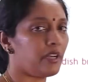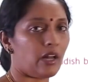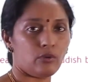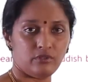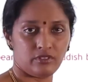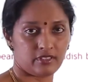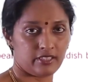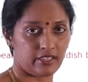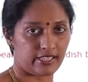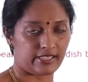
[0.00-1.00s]
brown
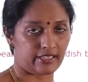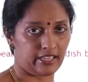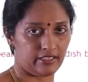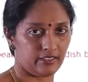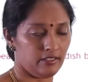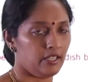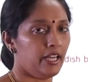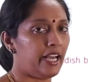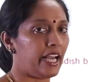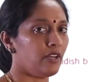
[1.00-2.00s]
is the color.
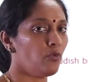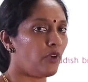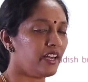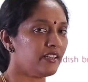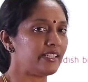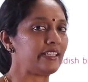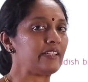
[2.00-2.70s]
And where is